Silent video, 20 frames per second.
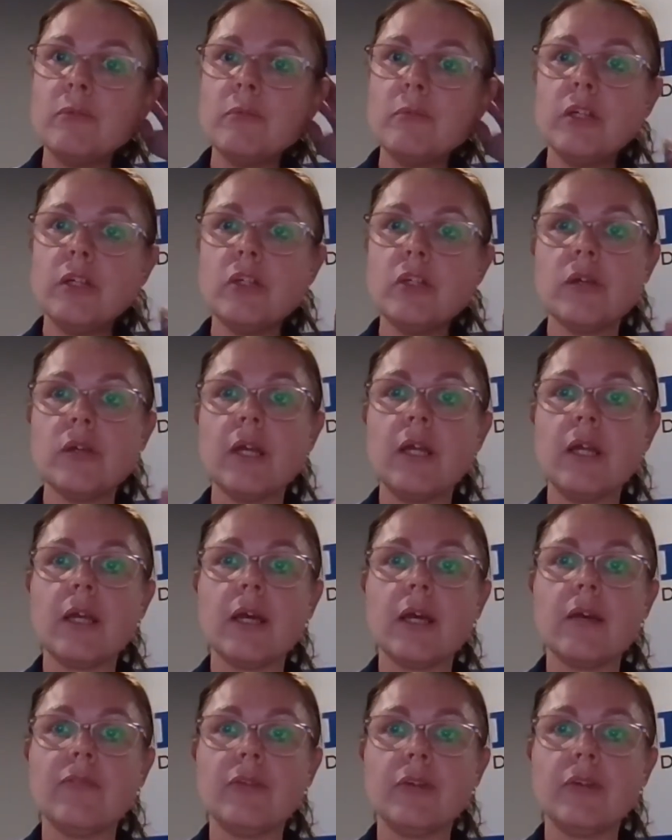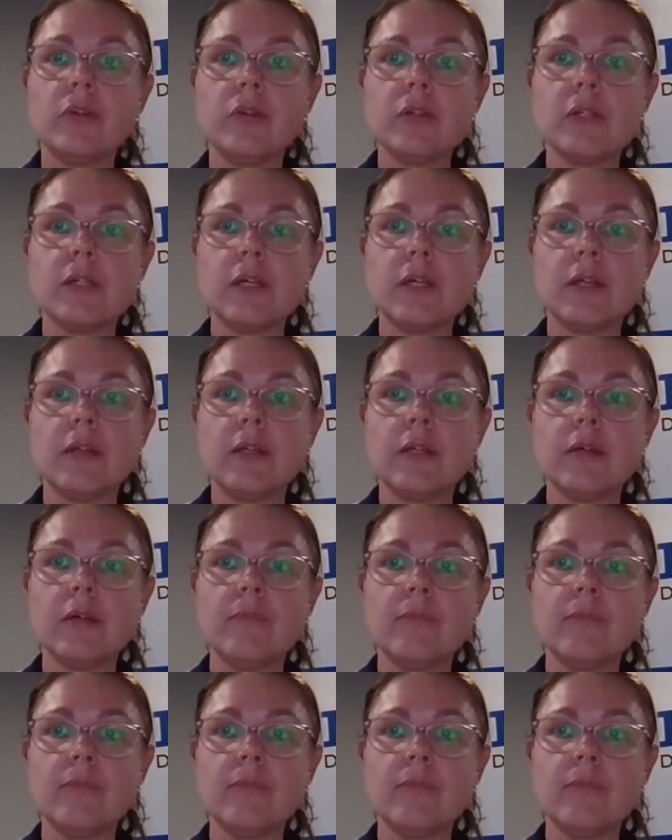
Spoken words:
and training have to go together.